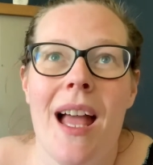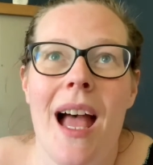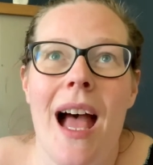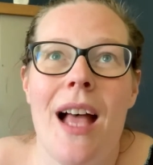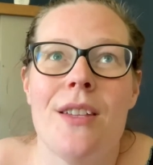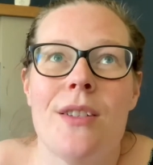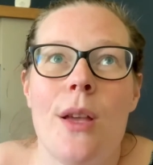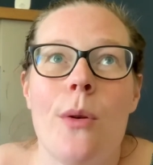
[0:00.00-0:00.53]

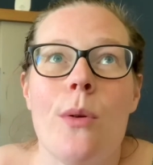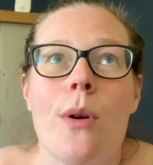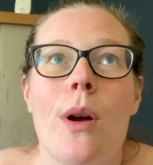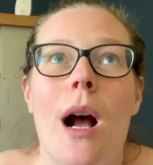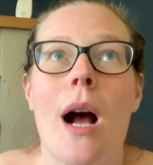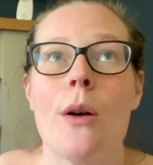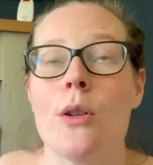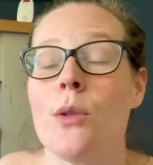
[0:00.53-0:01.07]
So
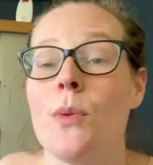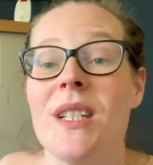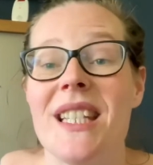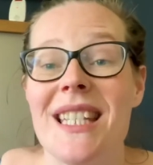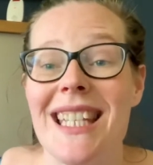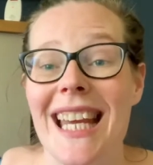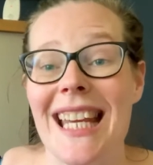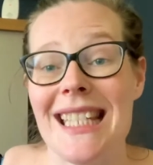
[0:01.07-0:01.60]
I just wanted
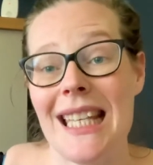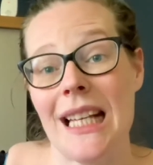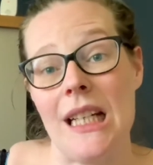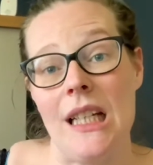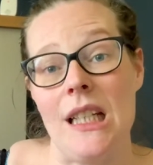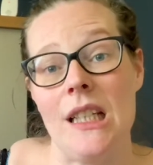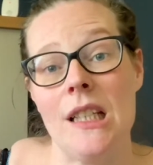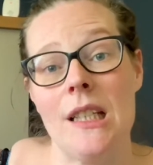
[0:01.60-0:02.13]
to take a
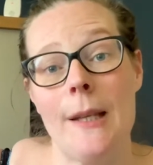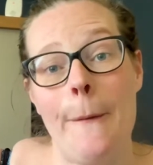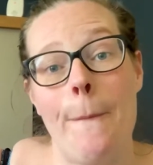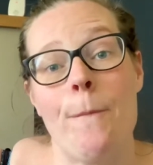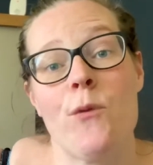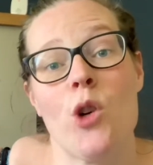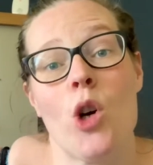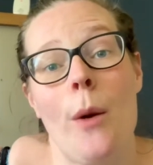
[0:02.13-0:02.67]
second to
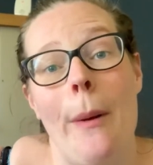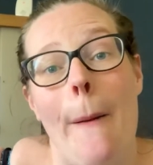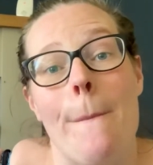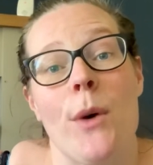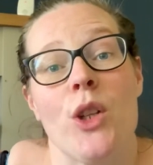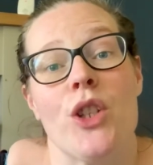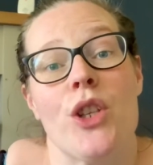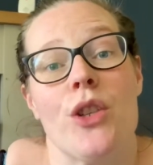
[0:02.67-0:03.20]
talk about
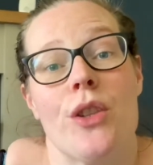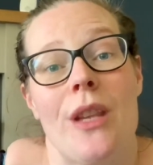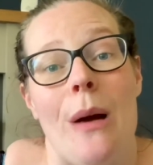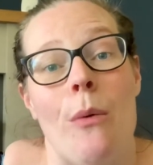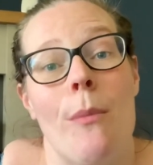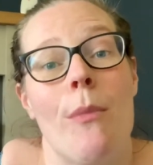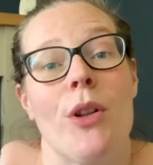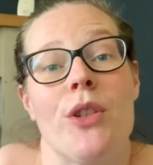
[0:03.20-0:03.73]

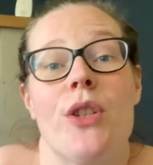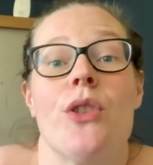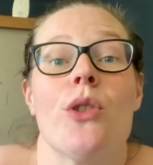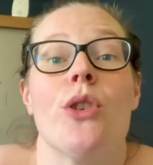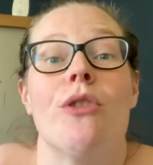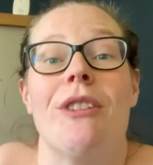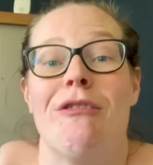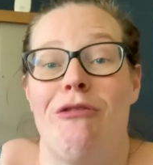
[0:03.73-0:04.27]
our
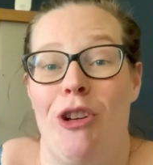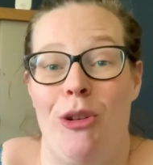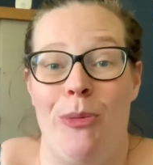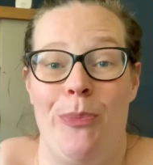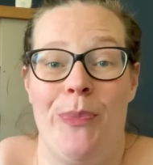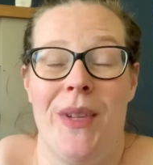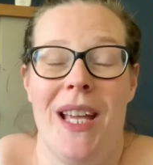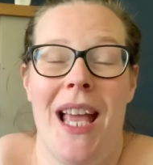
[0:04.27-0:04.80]
Montessori
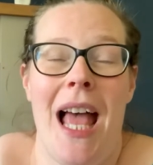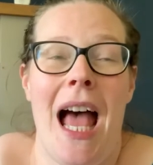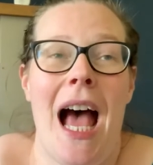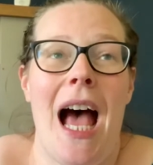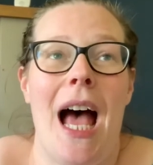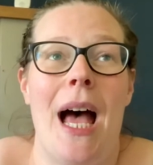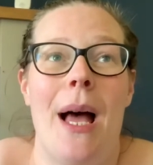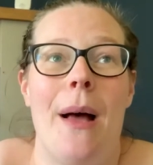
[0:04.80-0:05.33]
room,
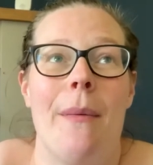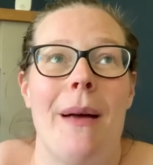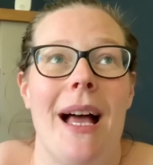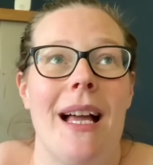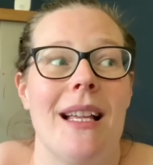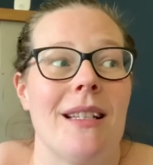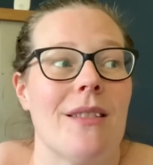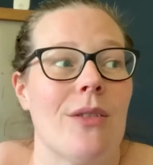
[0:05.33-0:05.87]

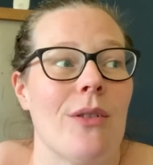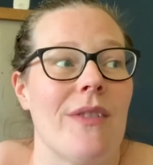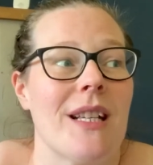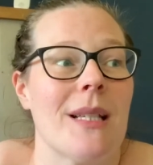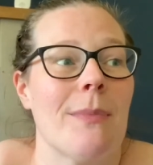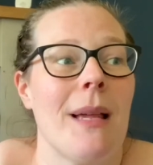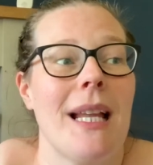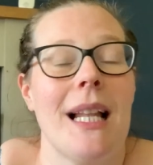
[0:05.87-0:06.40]
and sort of
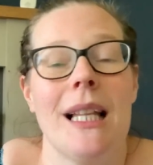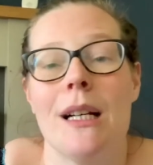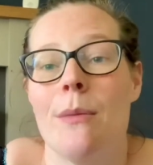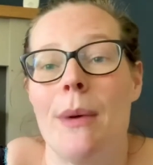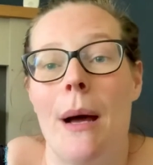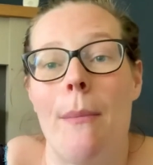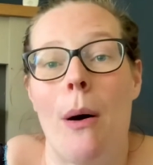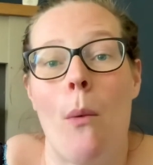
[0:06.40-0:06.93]
explain a little
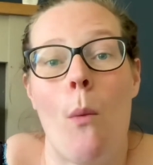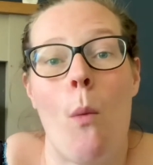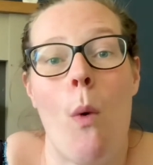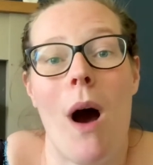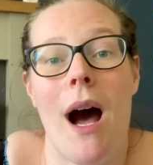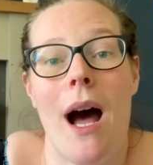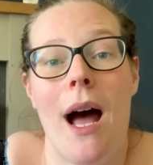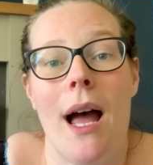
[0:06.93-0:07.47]
bit about
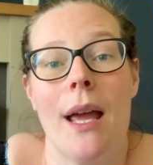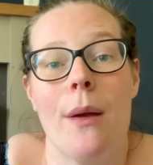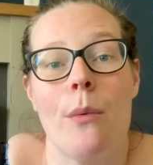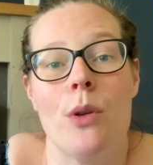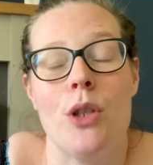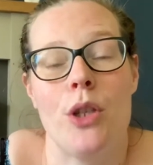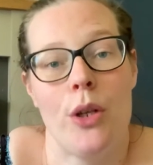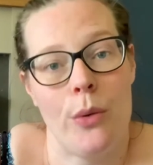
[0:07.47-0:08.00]
why
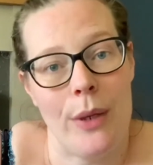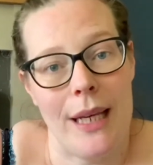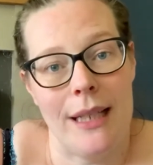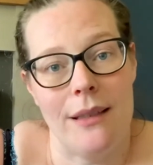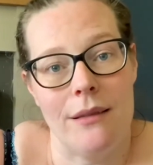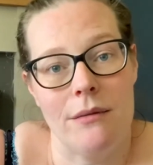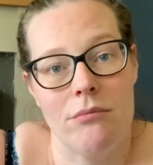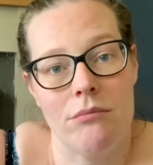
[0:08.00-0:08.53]
we're
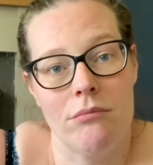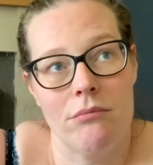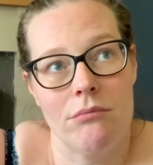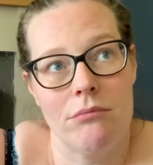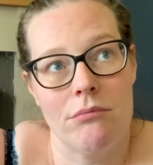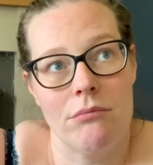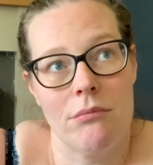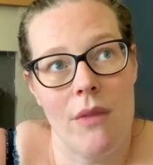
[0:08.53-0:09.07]
doing
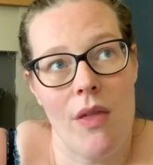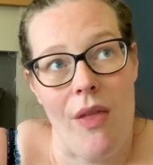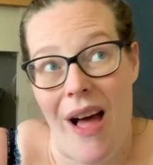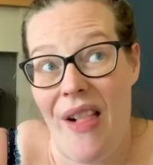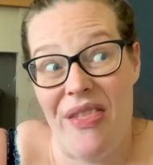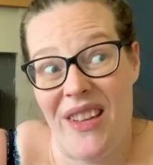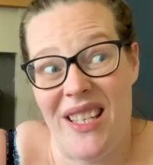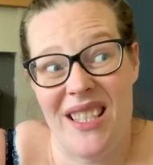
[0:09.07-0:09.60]
that
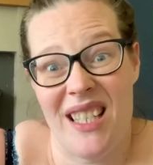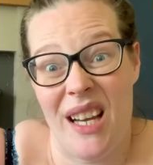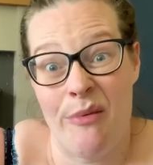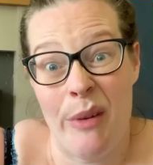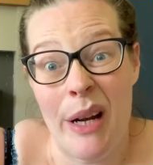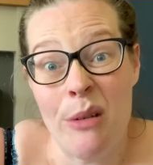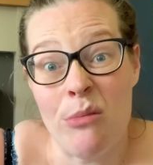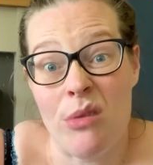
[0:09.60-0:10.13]
this time
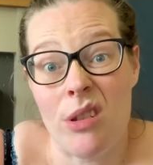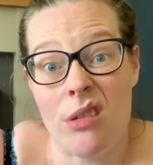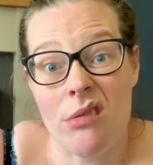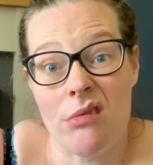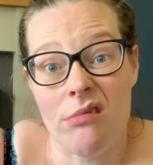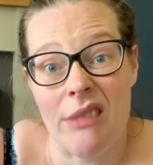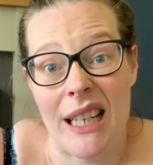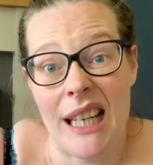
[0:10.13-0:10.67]
round,
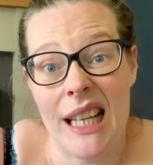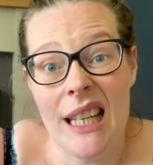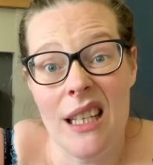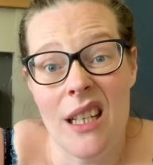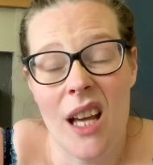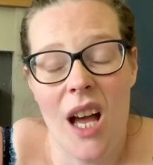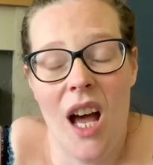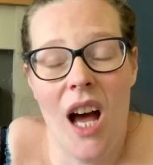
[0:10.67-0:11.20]
really.
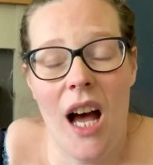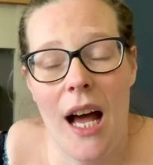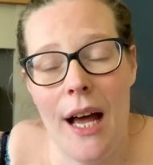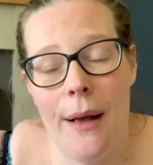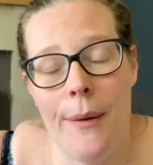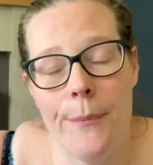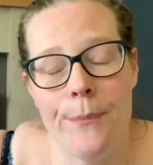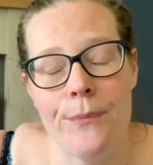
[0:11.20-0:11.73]

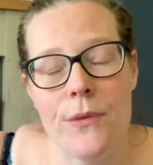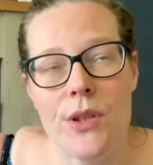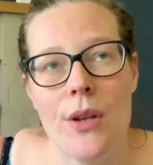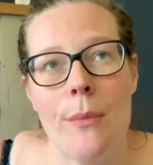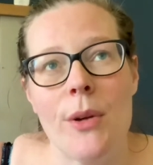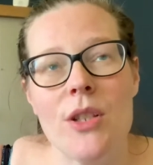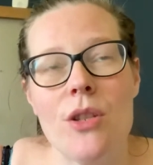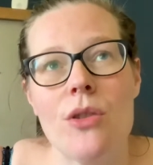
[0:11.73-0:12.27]
So
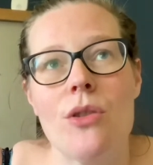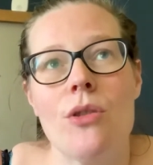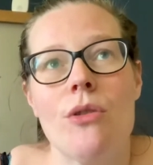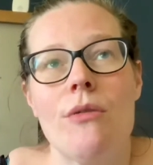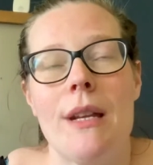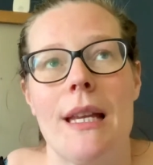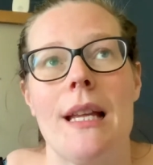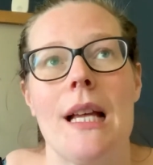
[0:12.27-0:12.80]

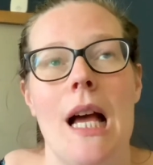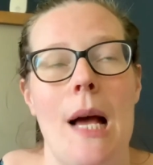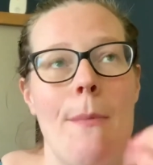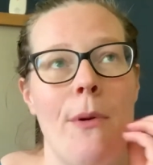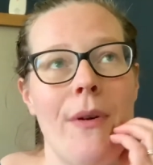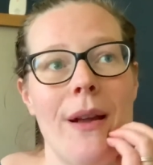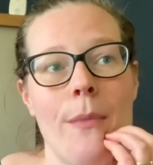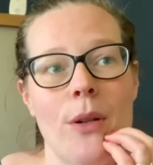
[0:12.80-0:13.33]

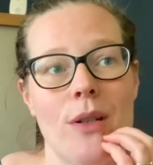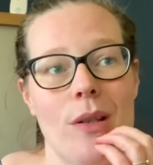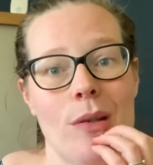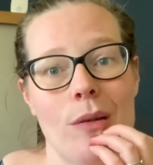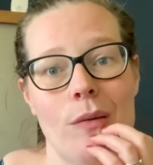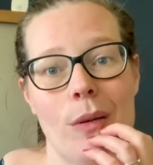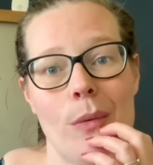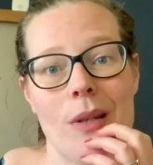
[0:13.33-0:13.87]
Maria
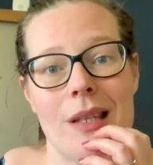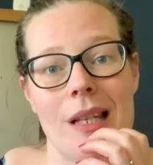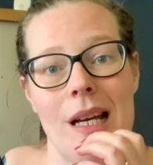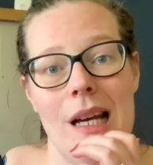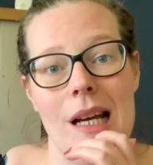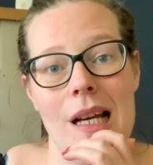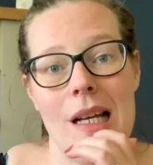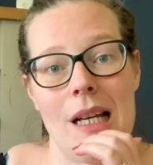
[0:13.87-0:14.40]
Montessori was
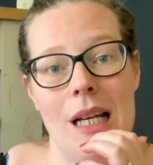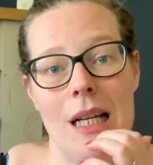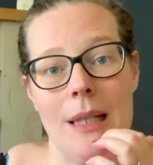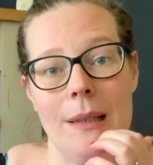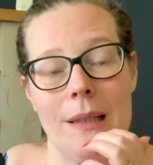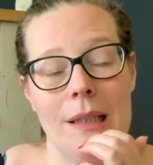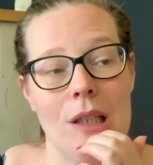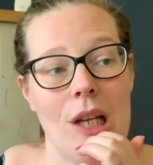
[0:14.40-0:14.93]
a
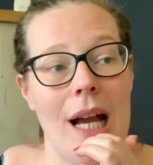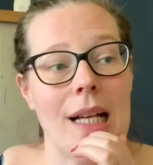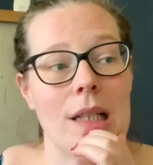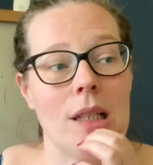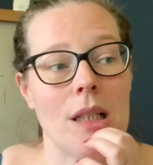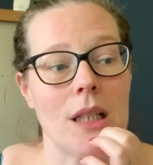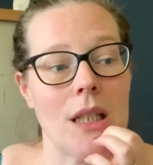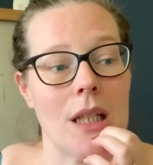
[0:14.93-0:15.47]
child